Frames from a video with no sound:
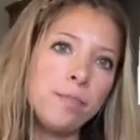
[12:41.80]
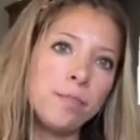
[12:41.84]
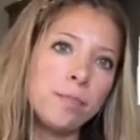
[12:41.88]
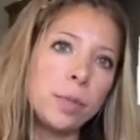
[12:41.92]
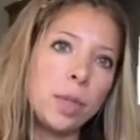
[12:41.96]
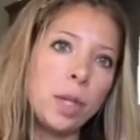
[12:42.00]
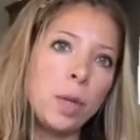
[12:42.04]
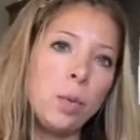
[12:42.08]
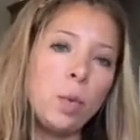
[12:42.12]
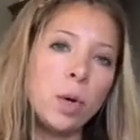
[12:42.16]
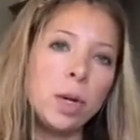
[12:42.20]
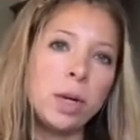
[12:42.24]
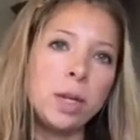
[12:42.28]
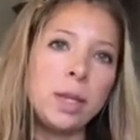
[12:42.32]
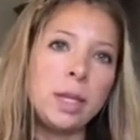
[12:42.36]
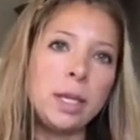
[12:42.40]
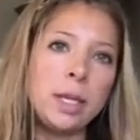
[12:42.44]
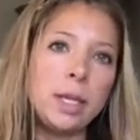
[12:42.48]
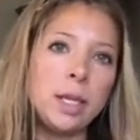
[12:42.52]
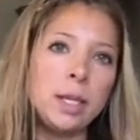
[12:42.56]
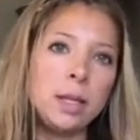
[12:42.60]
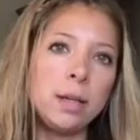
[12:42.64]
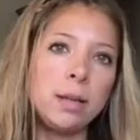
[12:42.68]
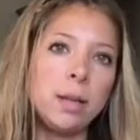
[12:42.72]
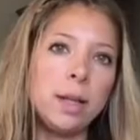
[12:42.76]
one of
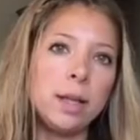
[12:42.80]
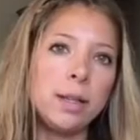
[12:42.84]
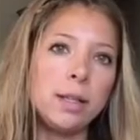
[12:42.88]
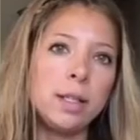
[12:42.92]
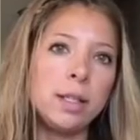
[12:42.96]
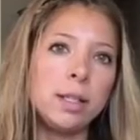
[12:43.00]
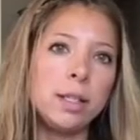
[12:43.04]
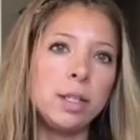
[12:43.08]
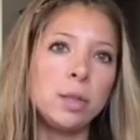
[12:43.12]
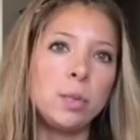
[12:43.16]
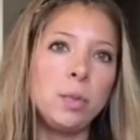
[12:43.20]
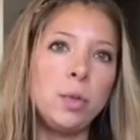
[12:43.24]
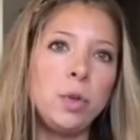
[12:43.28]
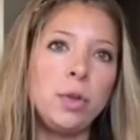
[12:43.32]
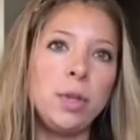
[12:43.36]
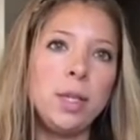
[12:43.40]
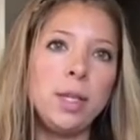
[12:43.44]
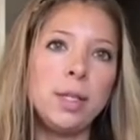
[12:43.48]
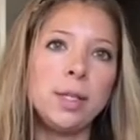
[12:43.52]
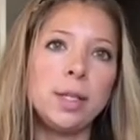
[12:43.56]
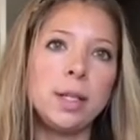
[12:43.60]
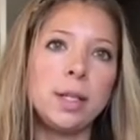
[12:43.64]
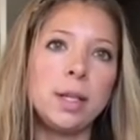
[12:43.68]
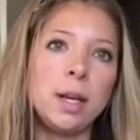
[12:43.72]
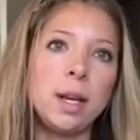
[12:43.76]
the cleansing
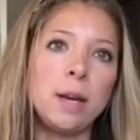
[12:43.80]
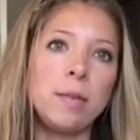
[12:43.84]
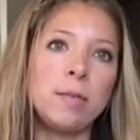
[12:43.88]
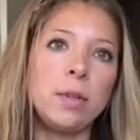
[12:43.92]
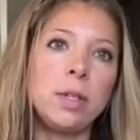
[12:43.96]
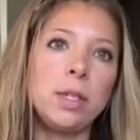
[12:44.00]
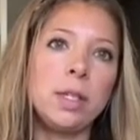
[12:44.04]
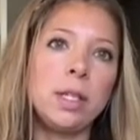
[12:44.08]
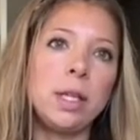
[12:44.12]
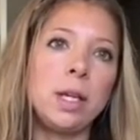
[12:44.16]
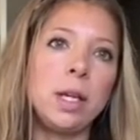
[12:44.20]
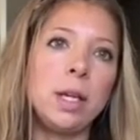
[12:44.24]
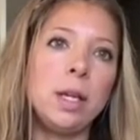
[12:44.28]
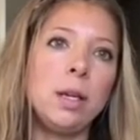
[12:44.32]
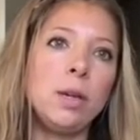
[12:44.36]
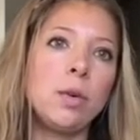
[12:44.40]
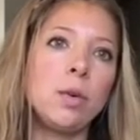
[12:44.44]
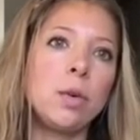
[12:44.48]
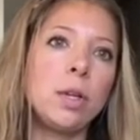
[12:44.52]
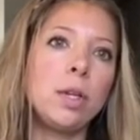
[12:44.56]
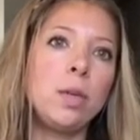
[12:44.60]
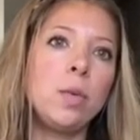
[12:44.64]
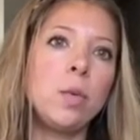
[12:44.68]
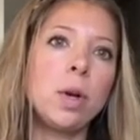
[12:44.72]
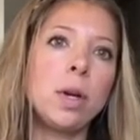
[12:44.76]
smoothies in every day,
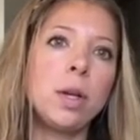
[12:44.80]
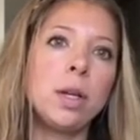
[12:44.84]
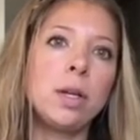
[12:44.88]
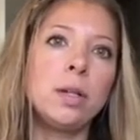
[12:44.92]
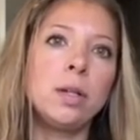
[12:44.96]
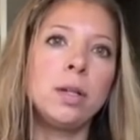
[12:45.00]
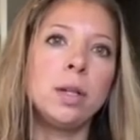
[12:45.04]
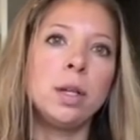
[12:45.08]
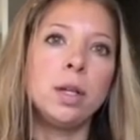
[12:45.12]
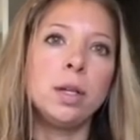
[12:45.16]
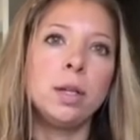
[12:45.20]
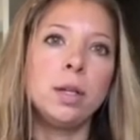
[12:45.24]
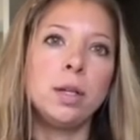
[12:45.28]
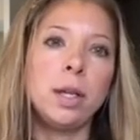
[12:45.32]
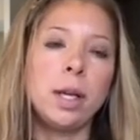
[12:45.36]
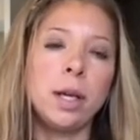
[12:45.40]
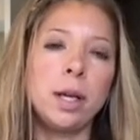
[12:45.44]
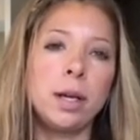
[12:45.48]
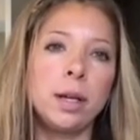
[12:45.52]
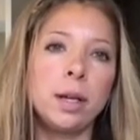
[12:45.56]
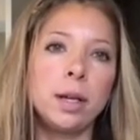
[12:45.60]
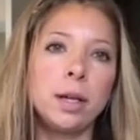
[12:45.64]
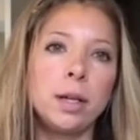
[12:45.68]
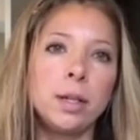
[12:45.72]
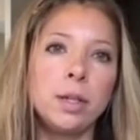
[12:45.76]
or you want to
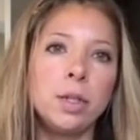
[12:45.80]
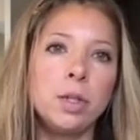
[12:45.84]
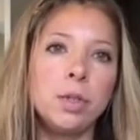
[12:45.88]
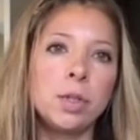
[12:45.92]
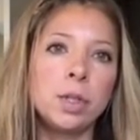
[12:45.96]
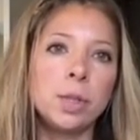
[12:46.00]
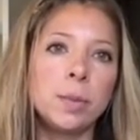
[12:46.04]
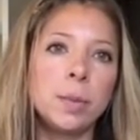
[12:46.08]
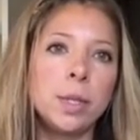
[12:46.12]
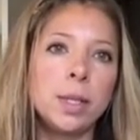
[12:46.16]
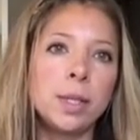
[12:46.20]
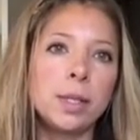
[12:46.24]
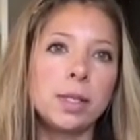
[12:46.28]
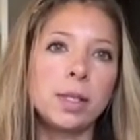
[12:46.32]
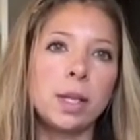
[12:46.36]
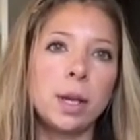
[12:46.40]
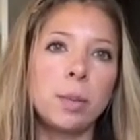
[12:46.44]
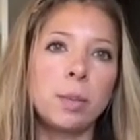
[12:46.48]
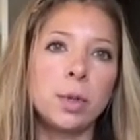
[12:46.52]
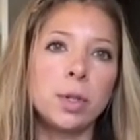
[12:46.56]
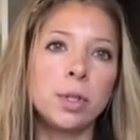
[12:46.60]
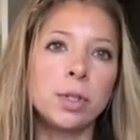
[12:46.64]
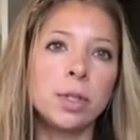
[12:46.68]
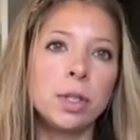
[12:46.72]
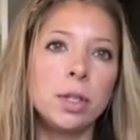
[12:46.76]
do some of the
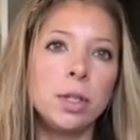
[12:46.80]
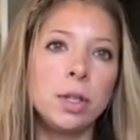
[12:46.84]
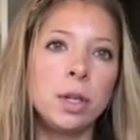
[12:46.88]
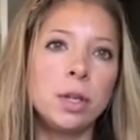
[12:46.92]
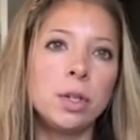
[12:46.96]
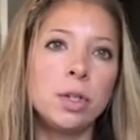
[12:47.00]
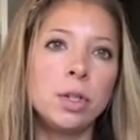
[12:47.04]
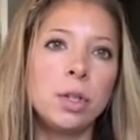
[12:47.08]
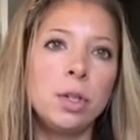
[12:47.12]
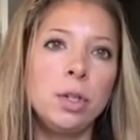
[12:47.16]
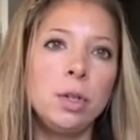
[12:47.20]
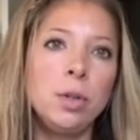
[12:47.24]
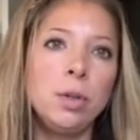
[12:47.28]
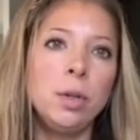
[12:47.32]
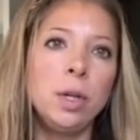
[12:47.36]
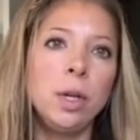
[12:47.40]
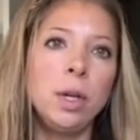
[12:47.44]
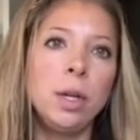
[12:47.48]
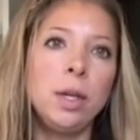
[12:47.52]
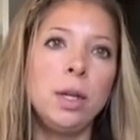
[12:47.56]
suppers in there too.